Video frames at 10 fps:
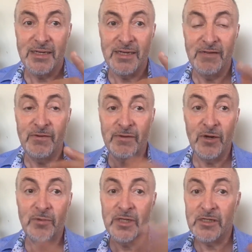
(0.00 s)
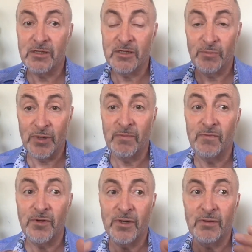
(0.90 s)
If you've dealt with this and it's a problem
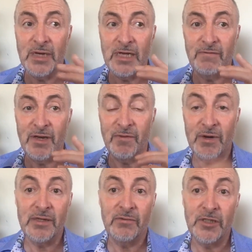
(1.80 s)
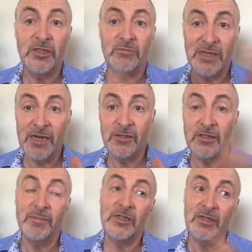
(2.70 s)
for you, if you're having relationship challenges,
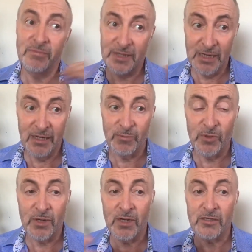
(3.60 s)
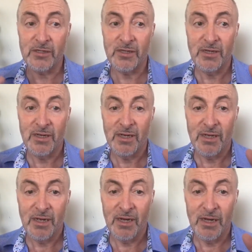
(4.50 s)
I mentioned at the beginning of the broadcast,
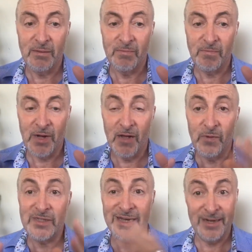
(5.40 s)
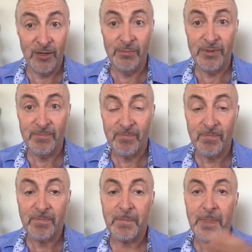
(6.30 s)
um, I have ways I can help.
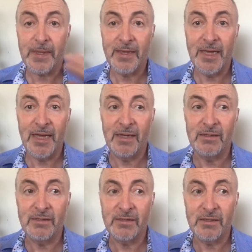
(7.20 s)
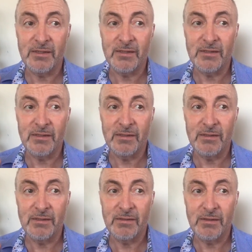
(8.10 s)
And
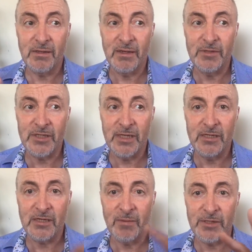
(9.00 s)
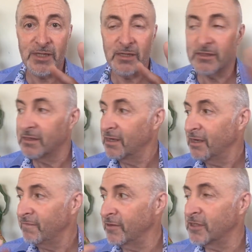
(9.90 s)
let me say this, a couple of things.
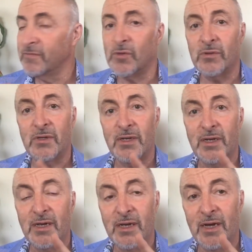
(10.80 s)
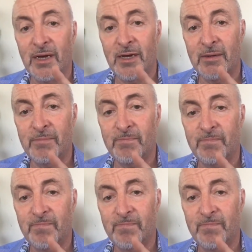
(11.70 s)
First of all, um,